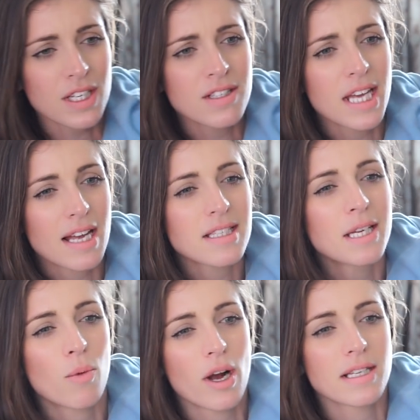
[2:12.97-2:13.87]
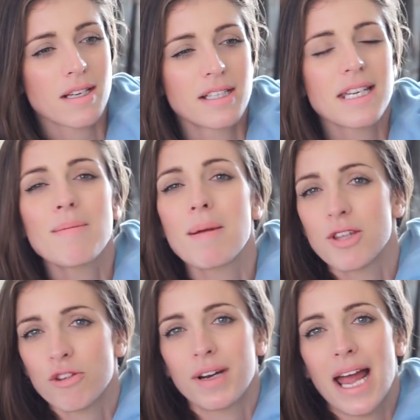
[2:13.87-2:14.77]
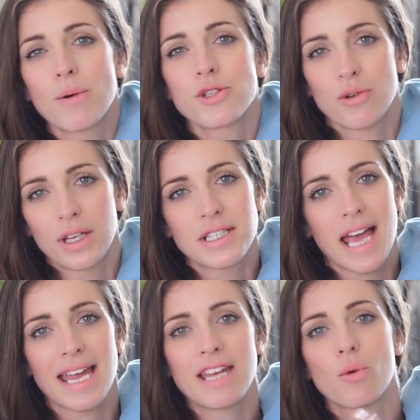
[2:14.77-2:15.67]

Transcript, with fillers: So yeah, sleep-wise, I'd say maybe 3 hours during the day,